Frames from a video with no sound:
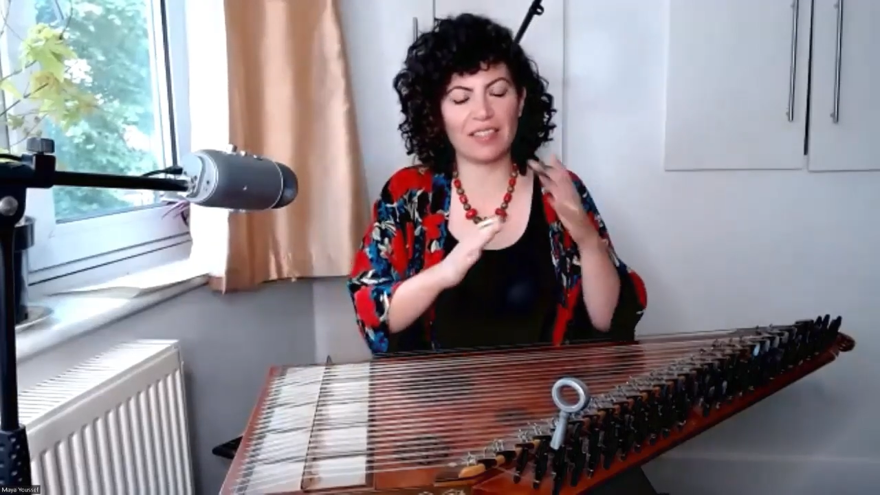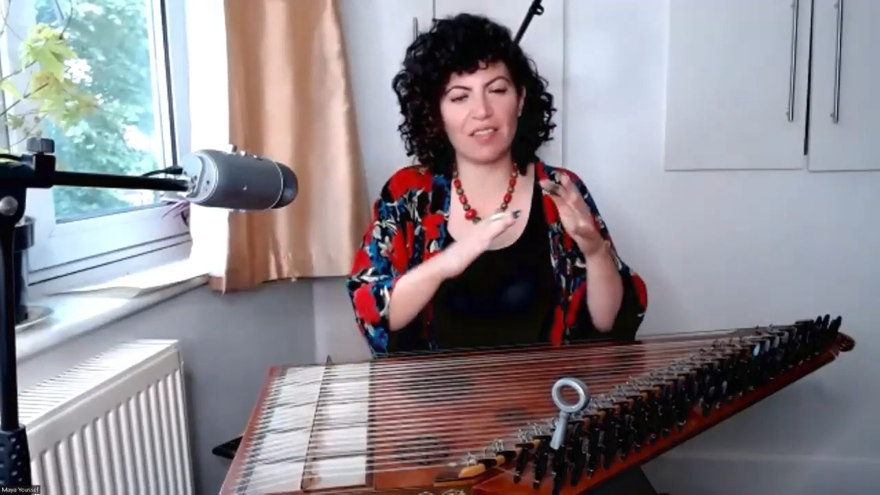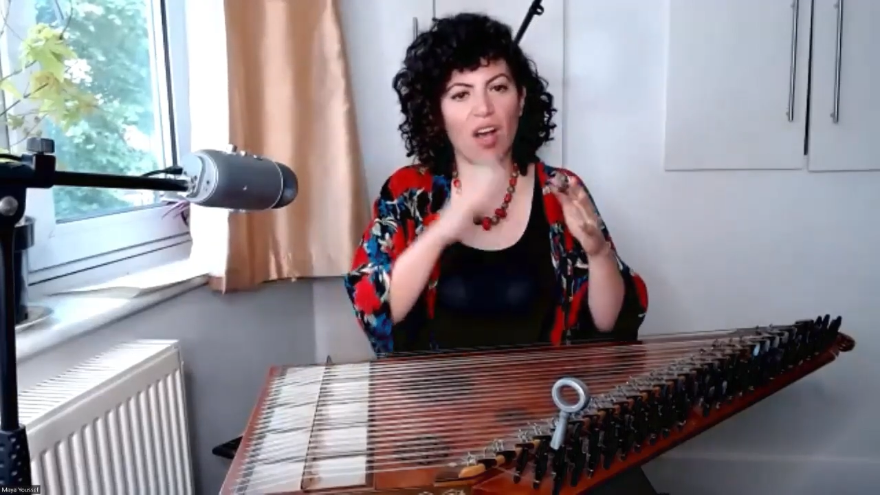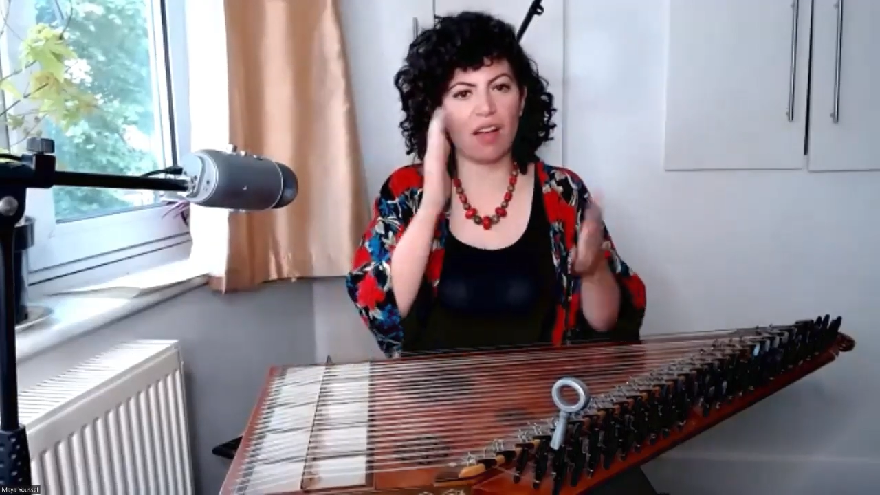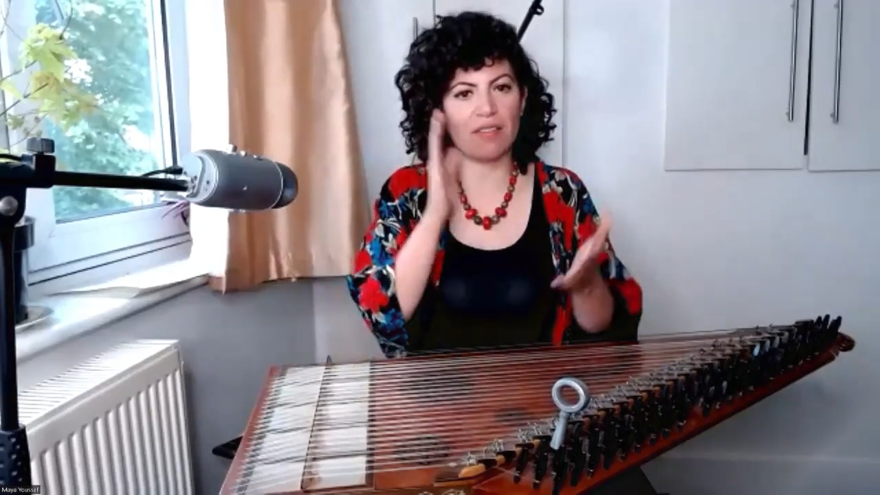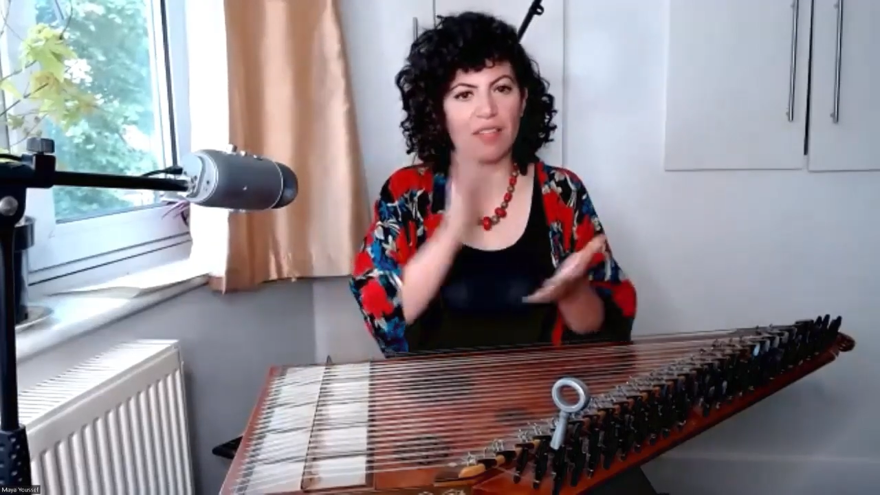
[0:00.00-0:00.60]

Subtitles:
not,